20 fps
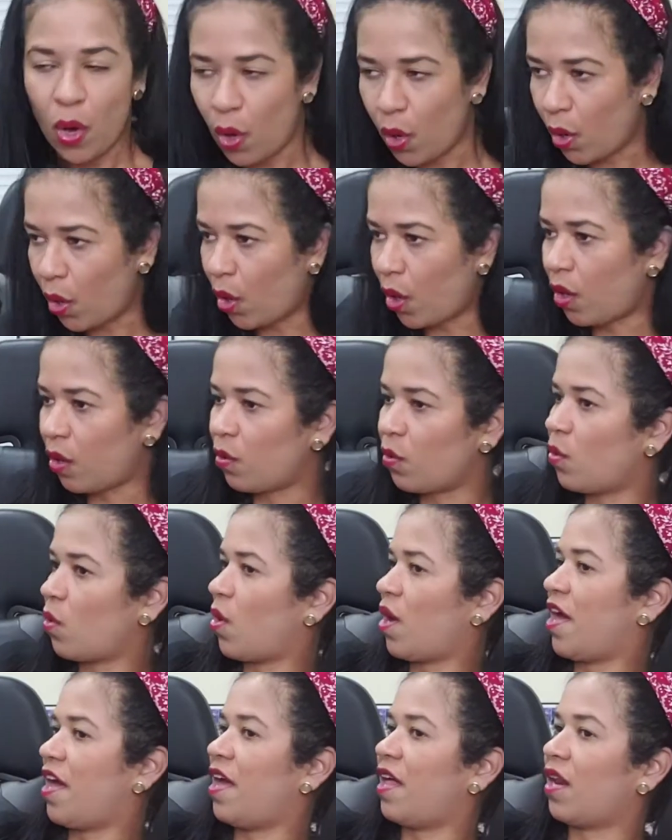
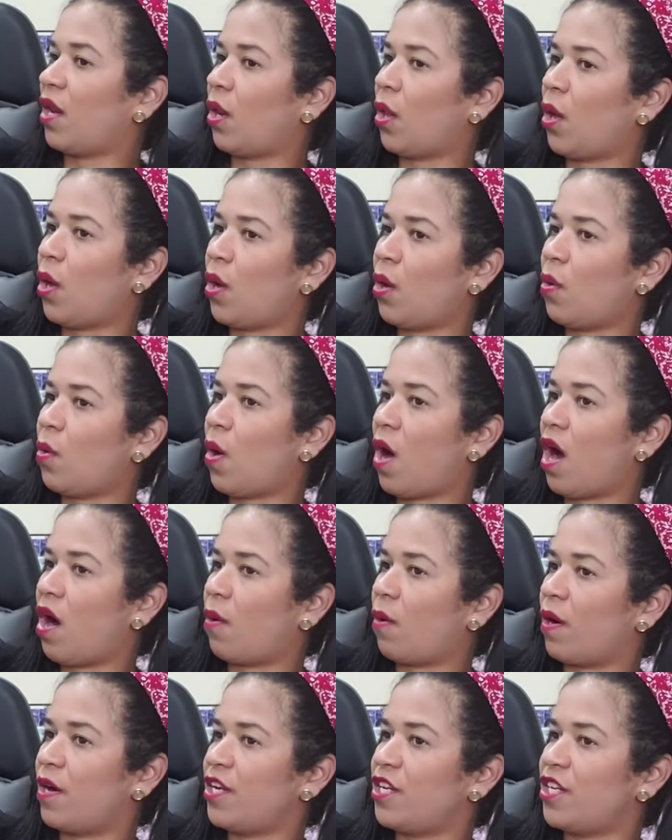Oh, hello,
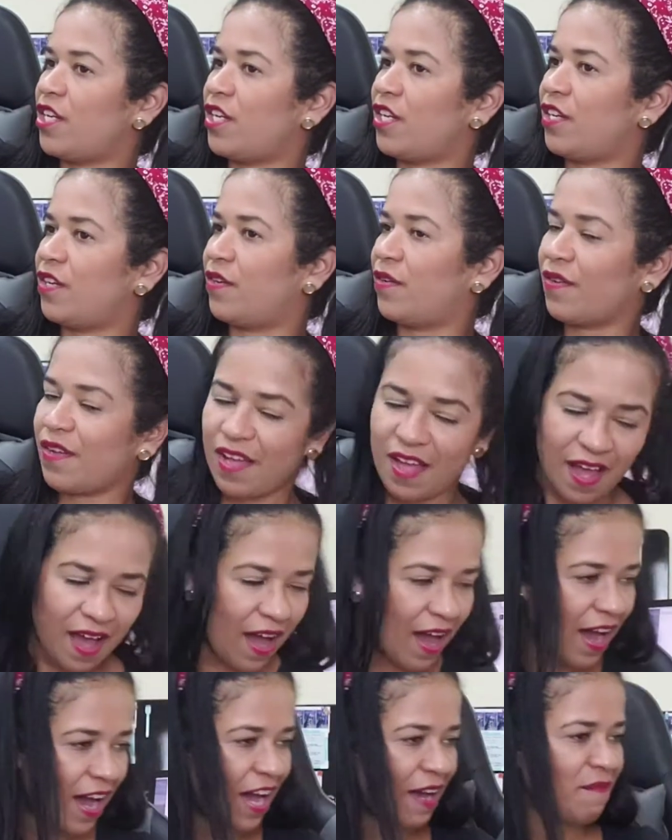how are you?
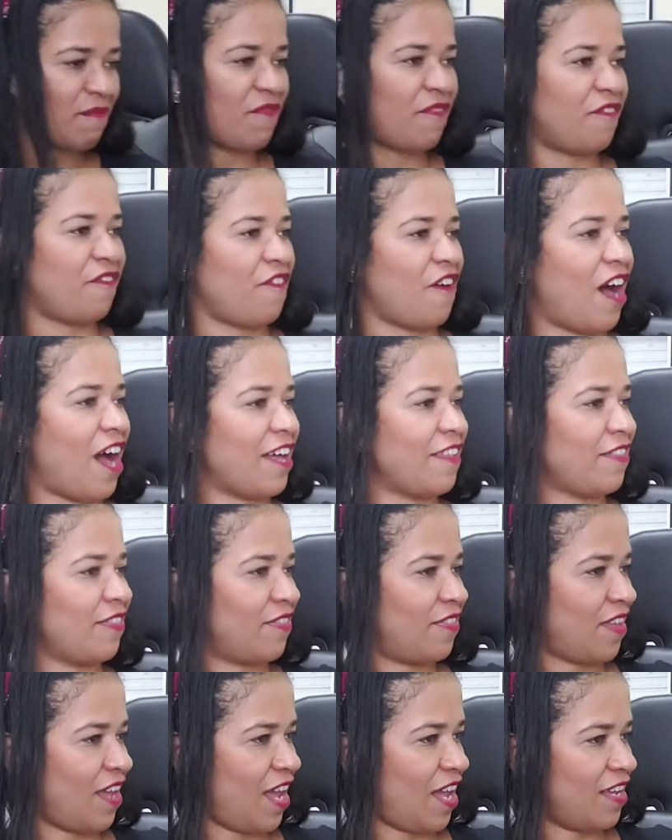I'm
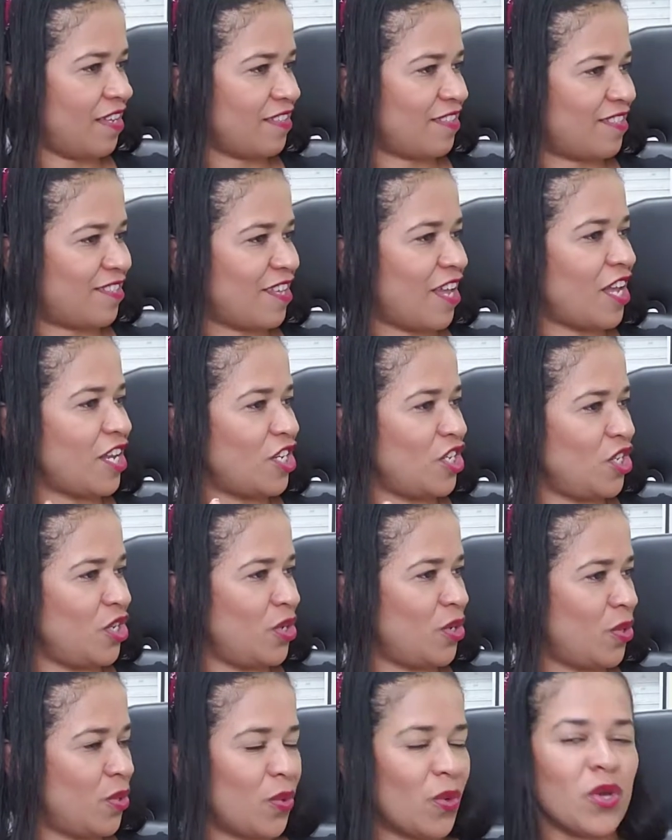fine, thanks. And
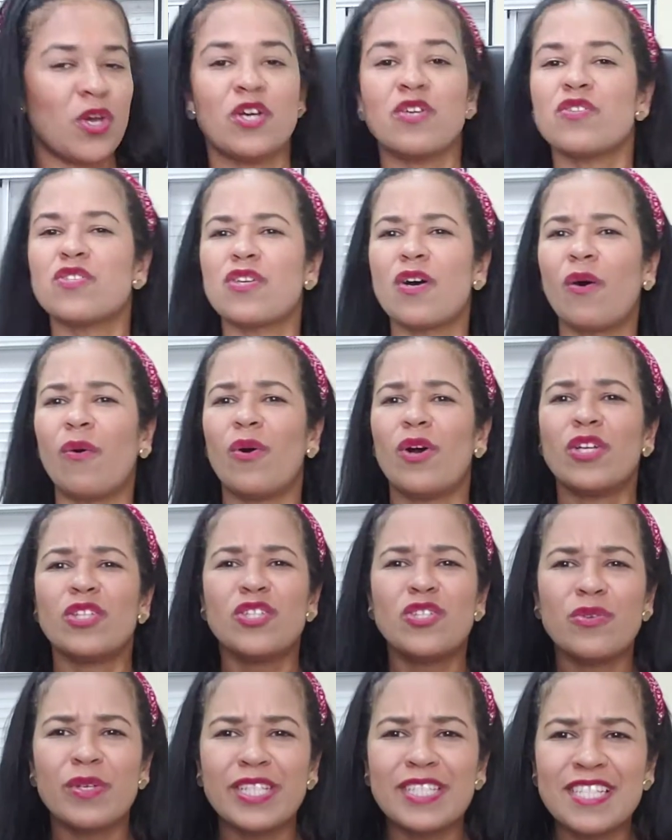you? So
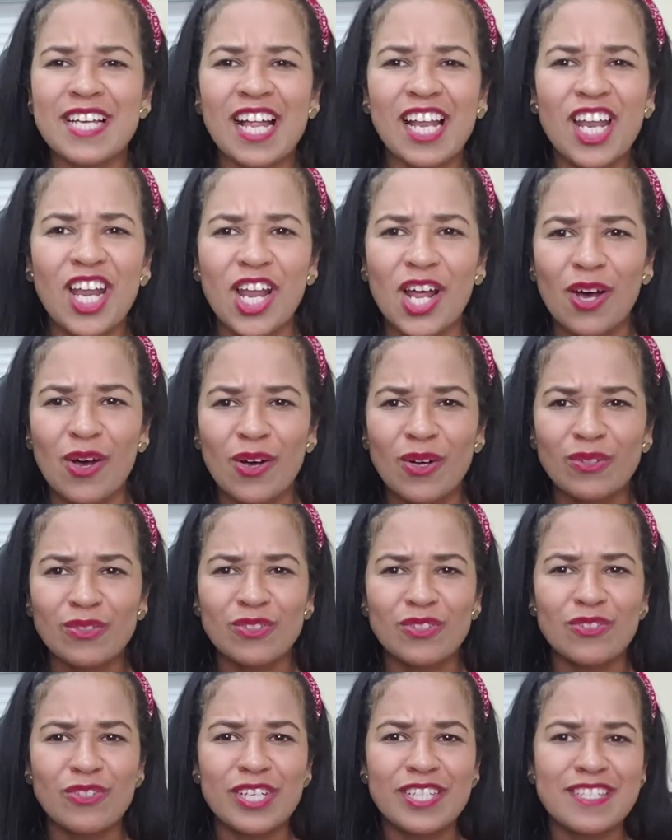do it
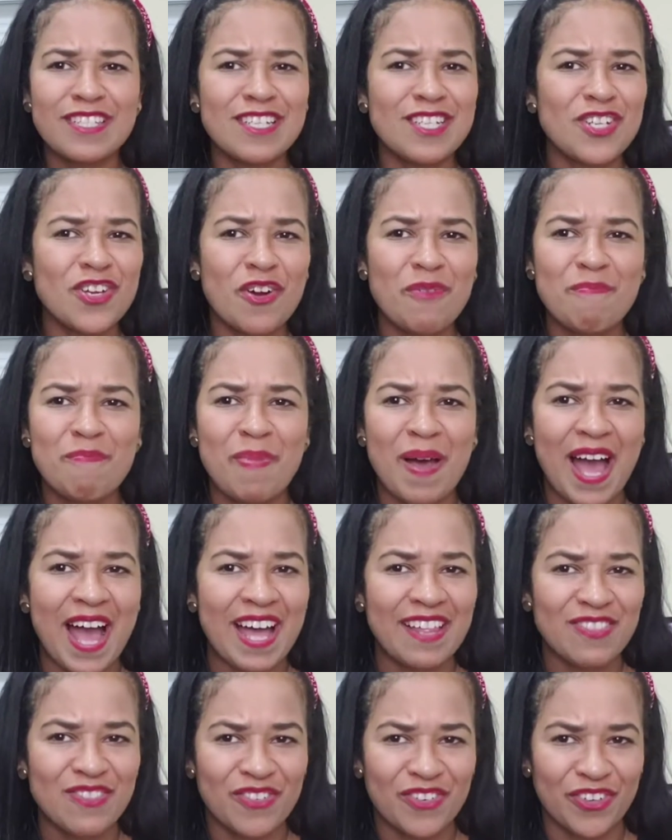alone, do it in your
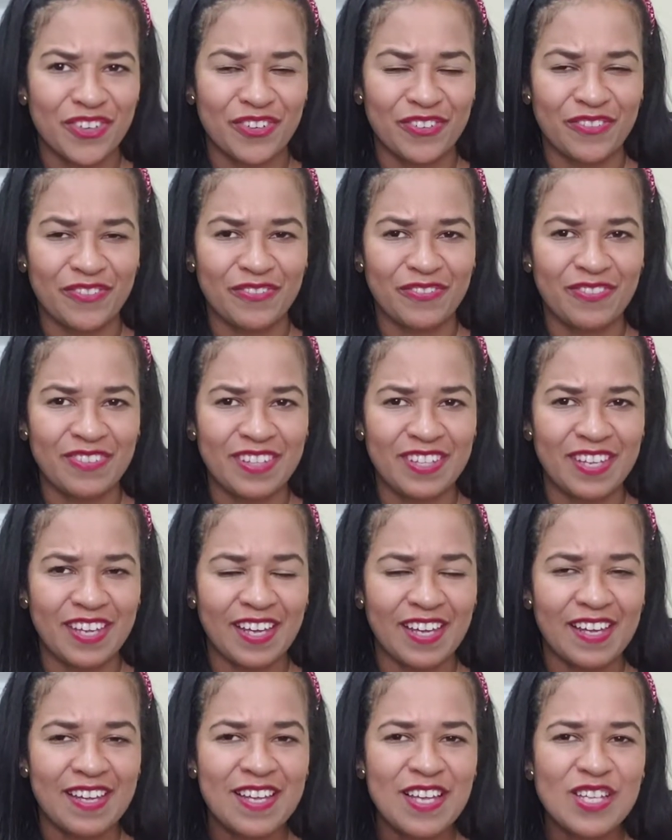bedroom,
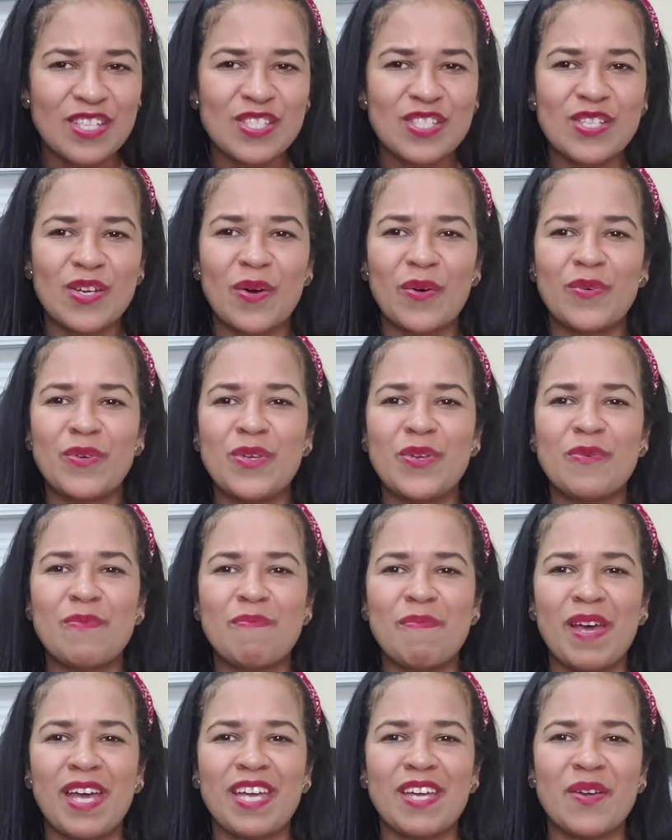yeah? So you
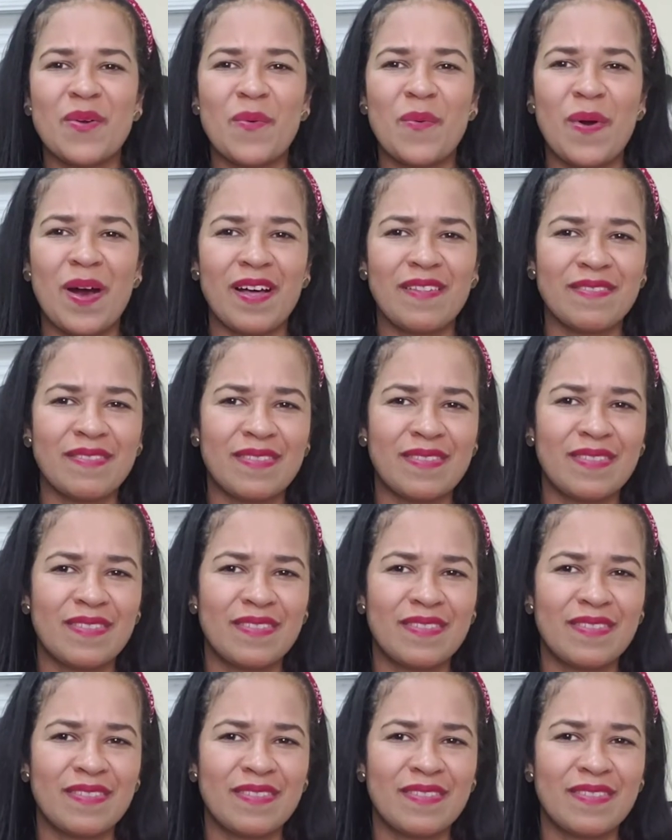make one